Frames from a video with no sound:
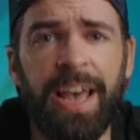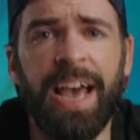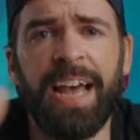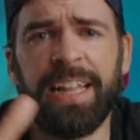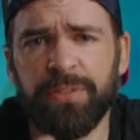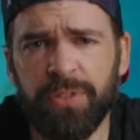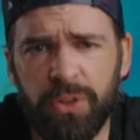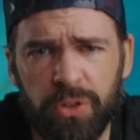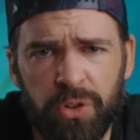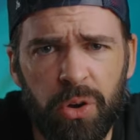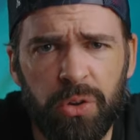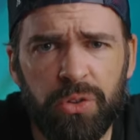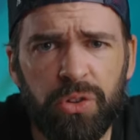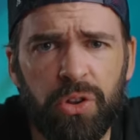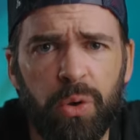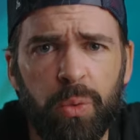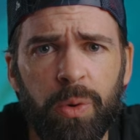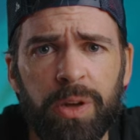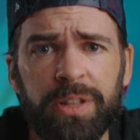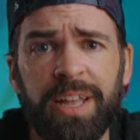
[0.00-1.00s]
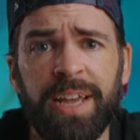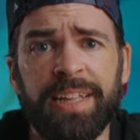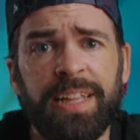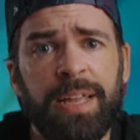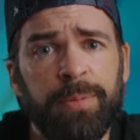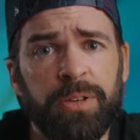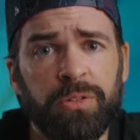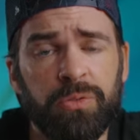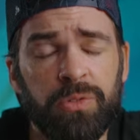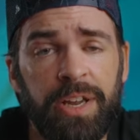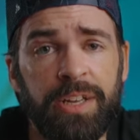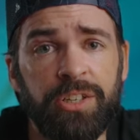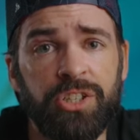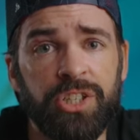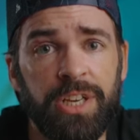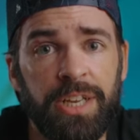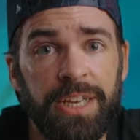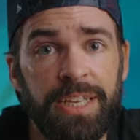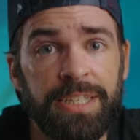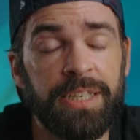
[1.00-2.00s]
And if you don't know what dynamic range
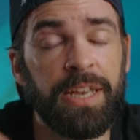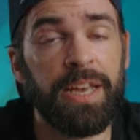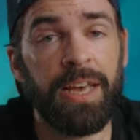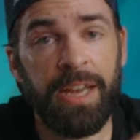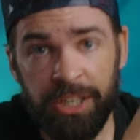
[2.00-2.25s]
is,